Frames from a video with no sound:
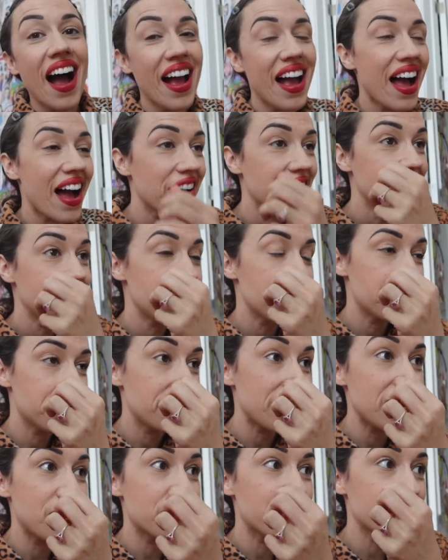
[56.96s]
I haven't
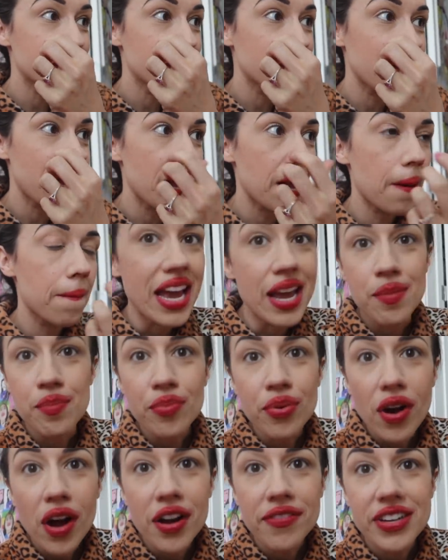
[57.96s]
been able to like
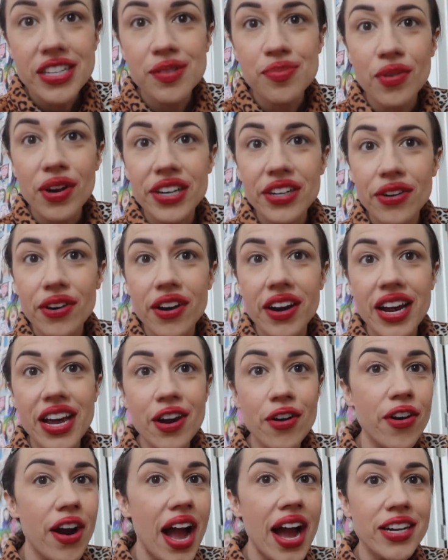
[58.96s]
improv as Miranda or
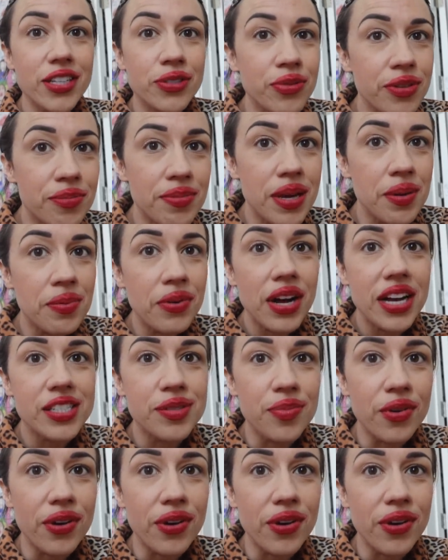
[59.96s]
interact with people as